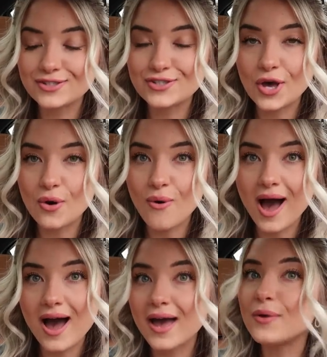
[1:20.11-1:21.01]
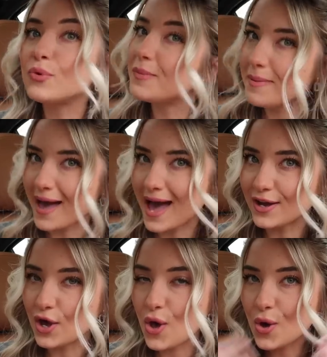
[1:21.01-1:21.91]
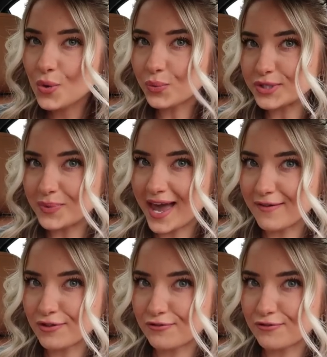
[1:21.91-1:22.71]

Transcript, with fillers: So I will be back once we have the